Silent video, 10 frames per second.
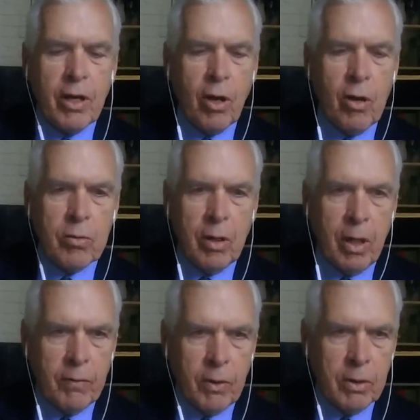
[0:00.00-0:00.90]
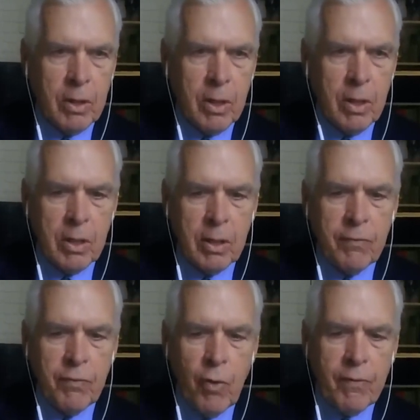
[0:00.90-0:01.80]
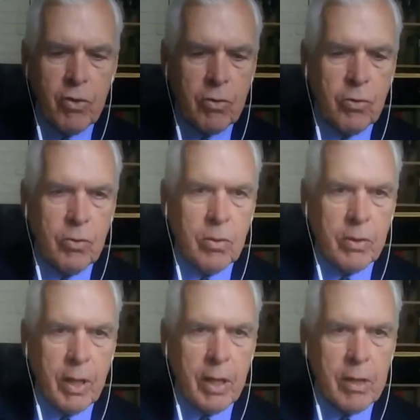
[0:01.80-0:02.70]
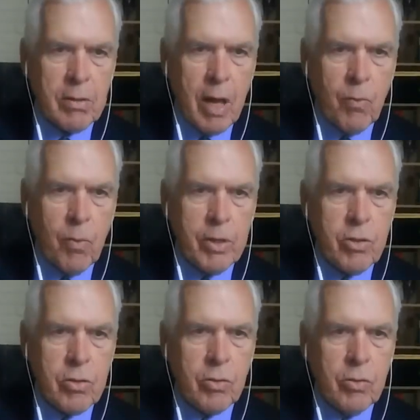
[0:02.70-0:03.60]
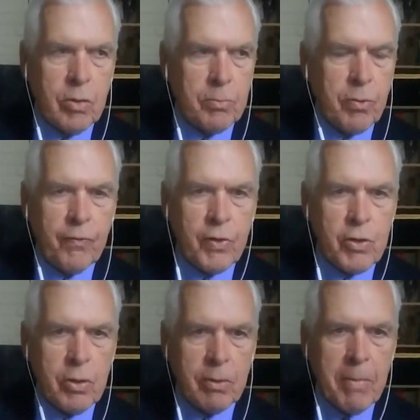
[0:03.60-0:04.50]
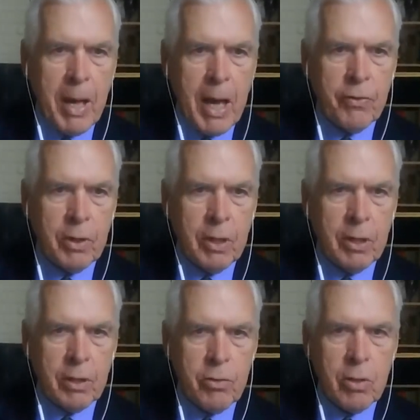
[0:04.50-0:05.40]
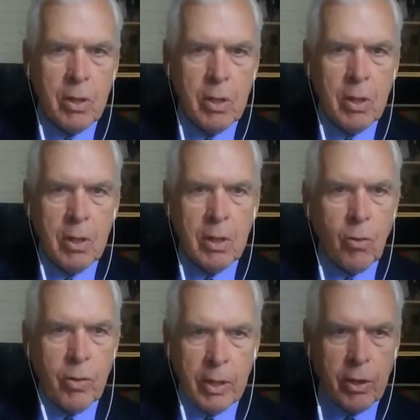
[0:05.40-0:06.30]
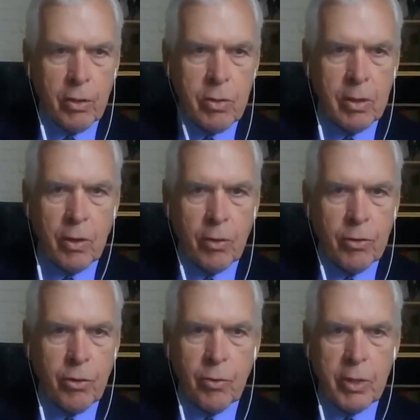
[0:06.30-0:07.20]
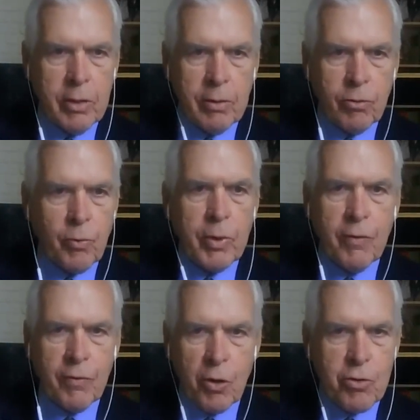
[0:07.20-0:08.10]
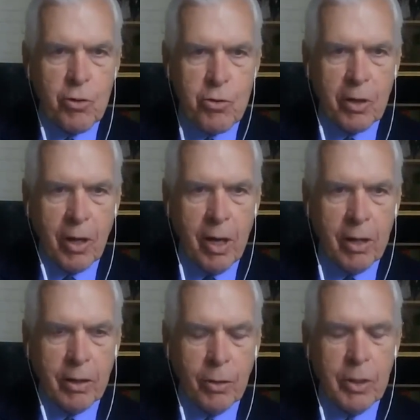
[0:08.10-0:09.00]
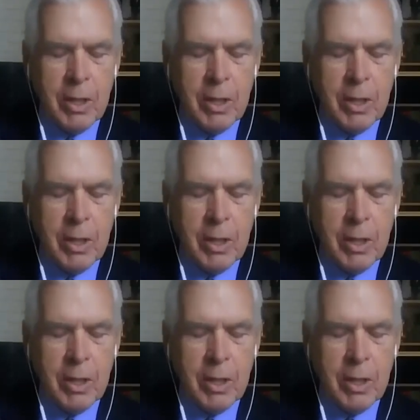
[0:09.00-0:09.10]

at a local level, if you have a school that has not one student proficient in math and English, and there are 33 of those in Chicago,